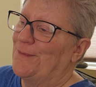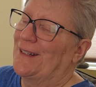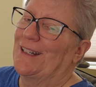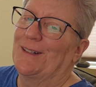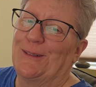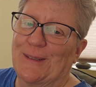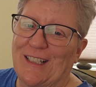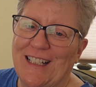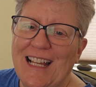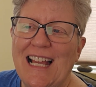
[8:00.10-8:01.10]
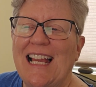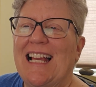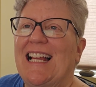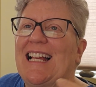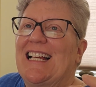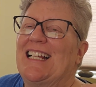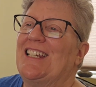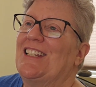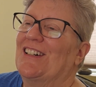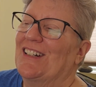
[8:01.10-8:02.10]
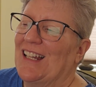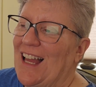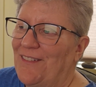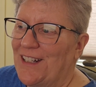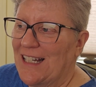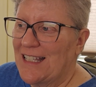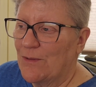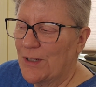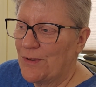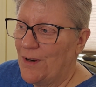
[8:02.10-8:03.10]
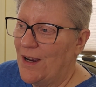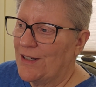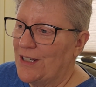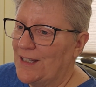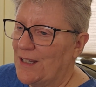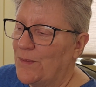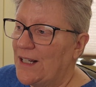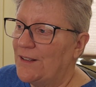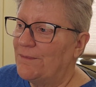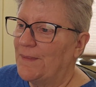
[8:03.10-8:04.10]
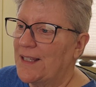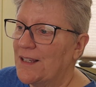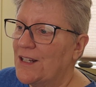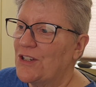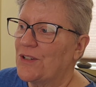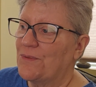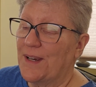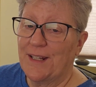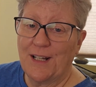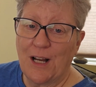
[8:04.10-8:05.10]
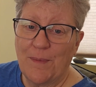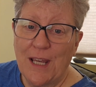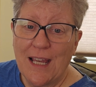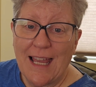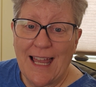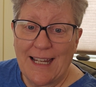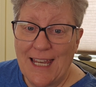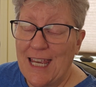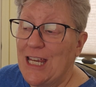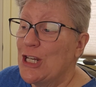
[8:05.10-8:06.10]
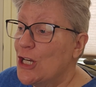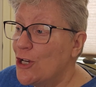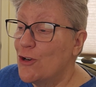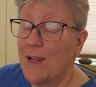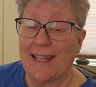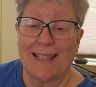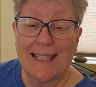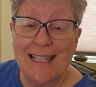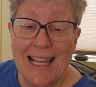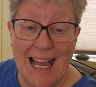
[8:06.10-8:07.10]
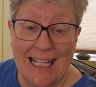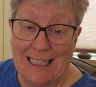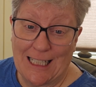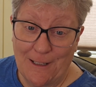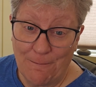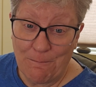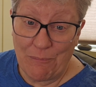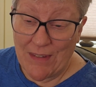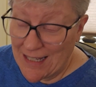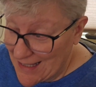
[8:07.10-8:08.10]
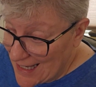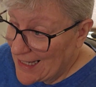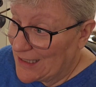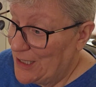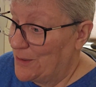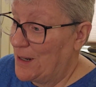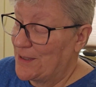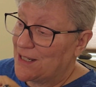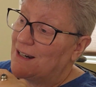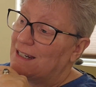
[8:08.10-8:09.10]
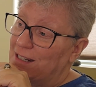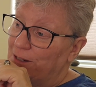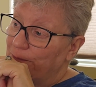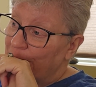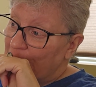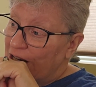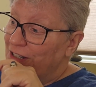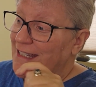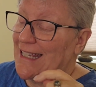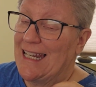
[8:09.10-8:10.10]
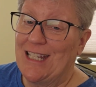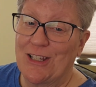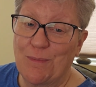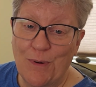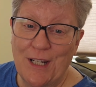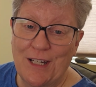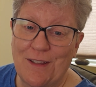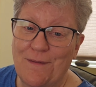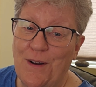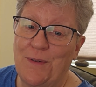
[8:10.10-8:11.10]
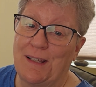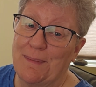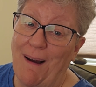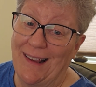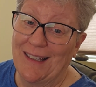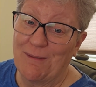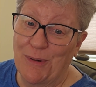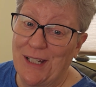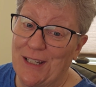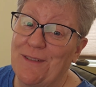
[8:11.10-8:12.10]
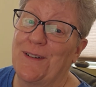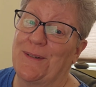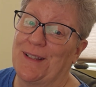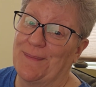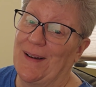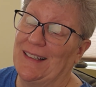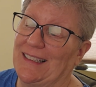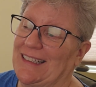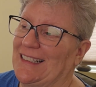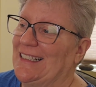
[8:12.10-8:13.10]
"Oh my God, hold on." And she started laughing, and I said, "What's wrong?" She said, "Well, my son just ran up, and he knew exactly who I was talking to." She said, "He's just pointing to the phone and smiling, pointing to the phone and smiling."